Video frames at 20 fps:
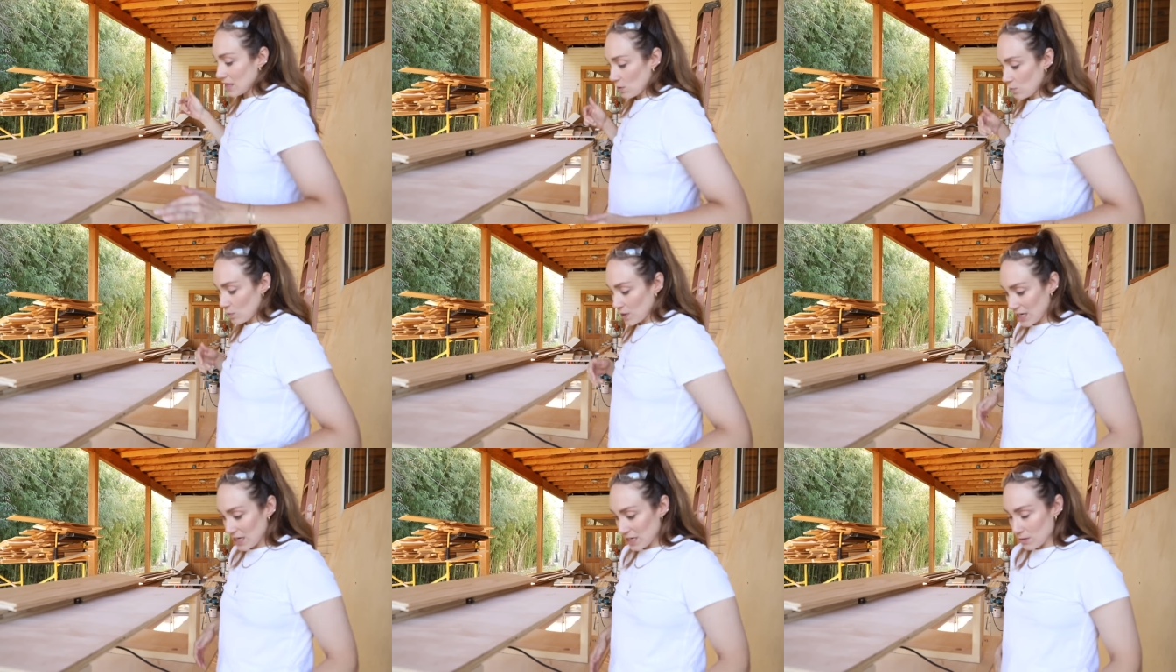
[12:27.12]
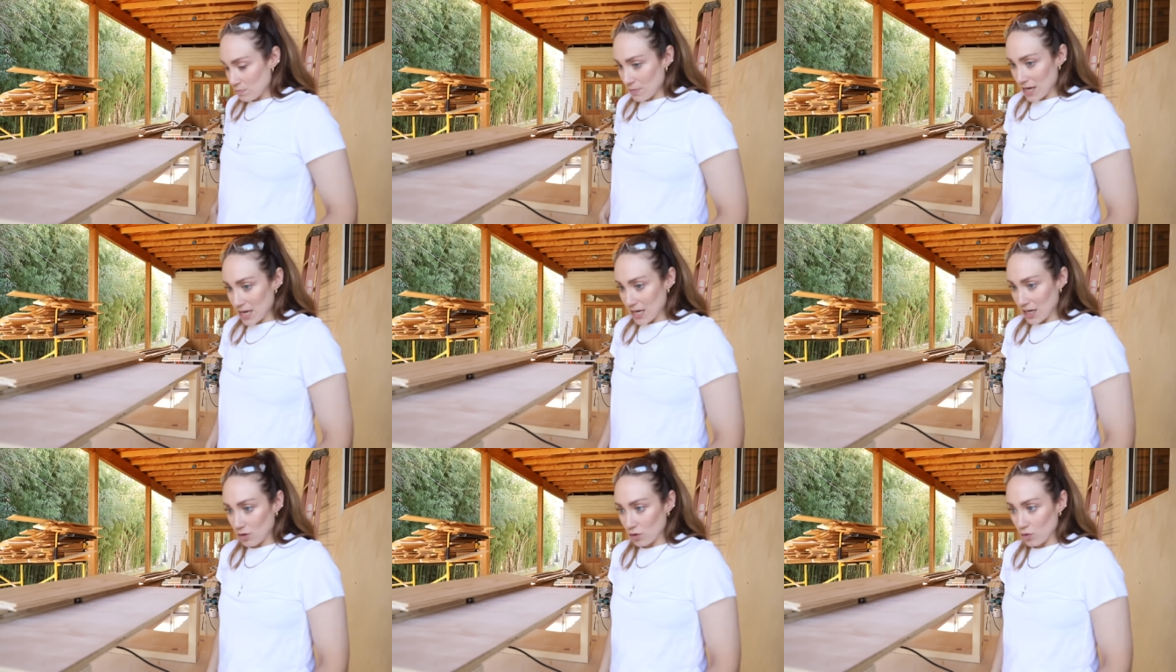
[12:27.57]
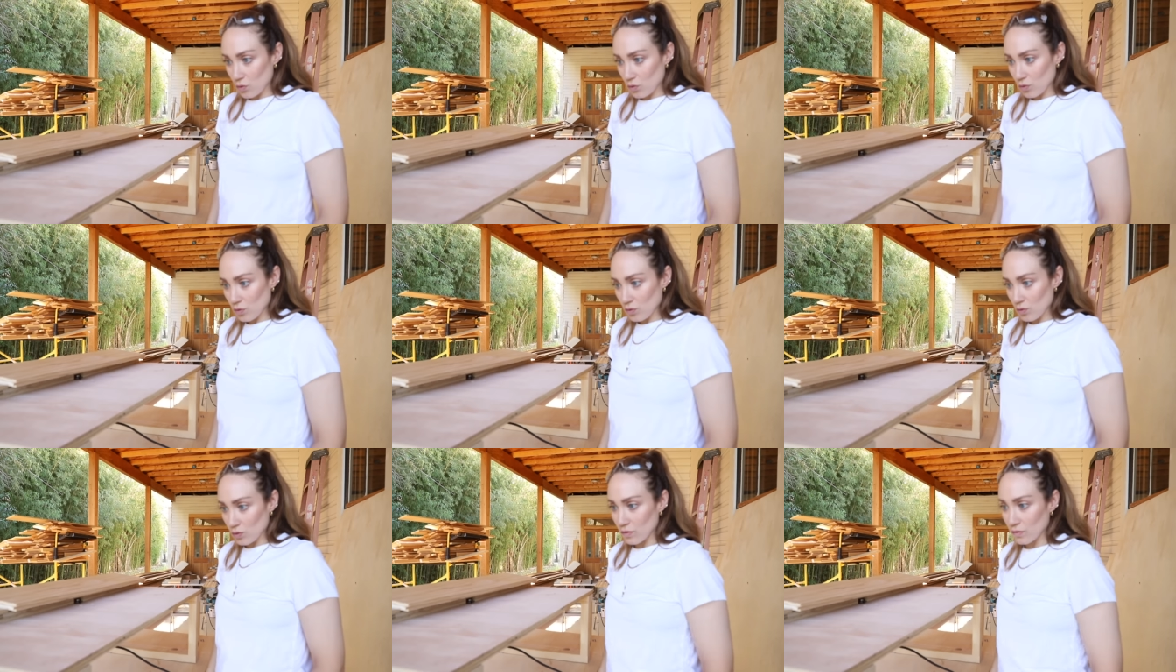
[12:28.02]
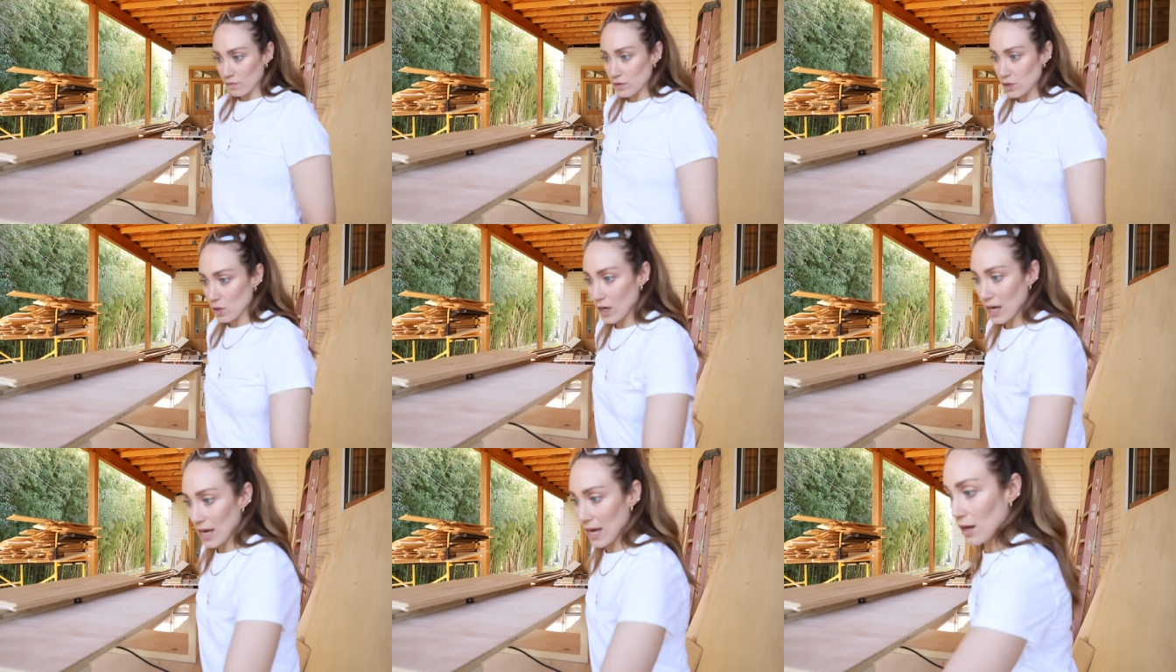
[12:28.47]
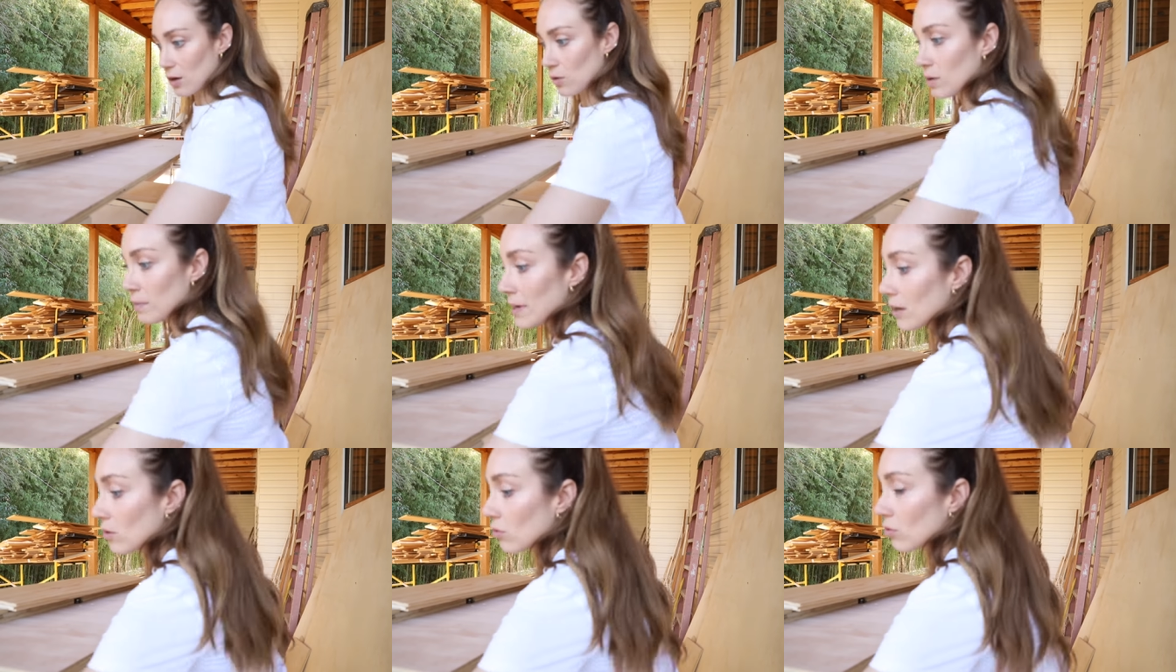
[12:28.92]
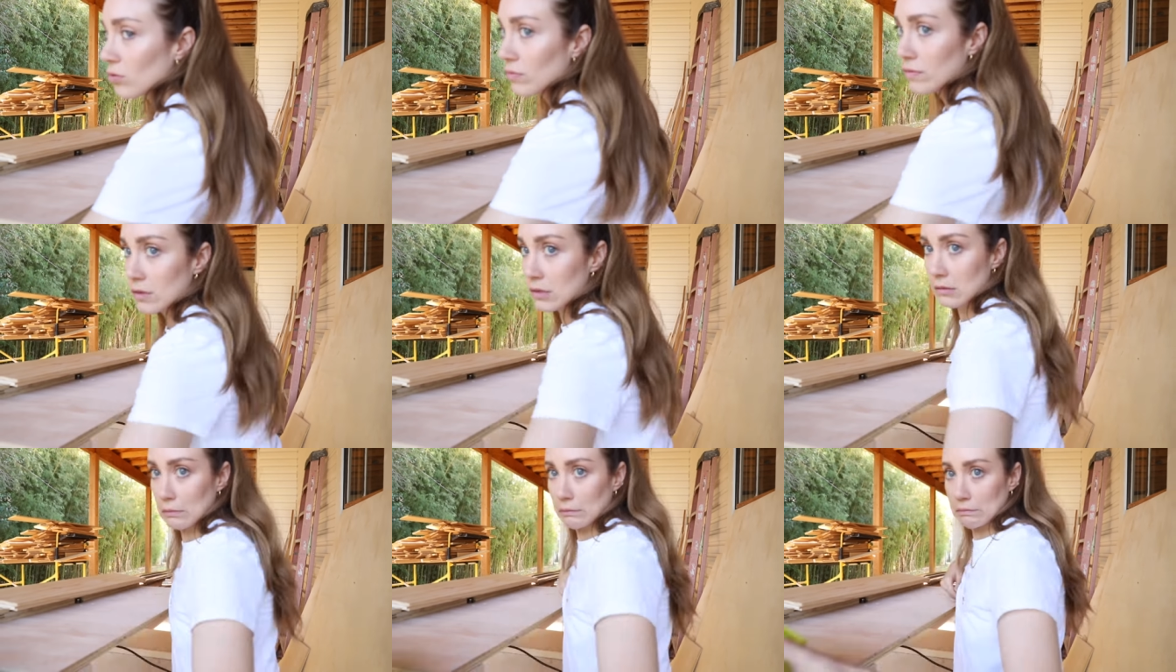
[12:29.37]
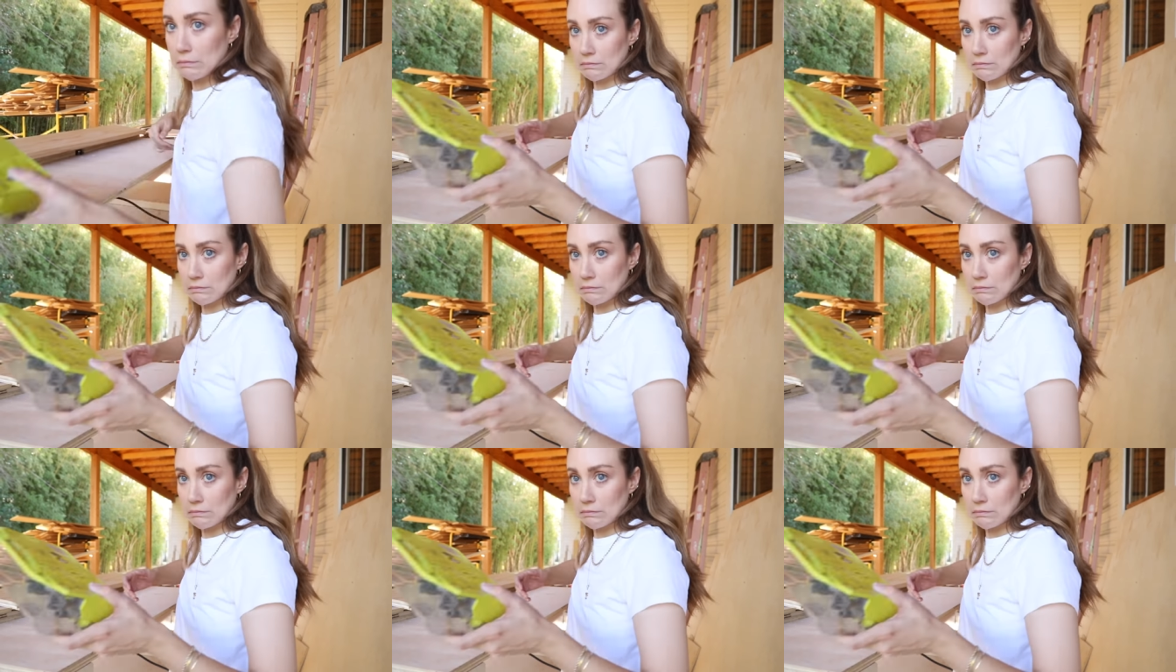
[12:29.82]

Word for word: And we need to make grooves. Okay, how do we make grooves?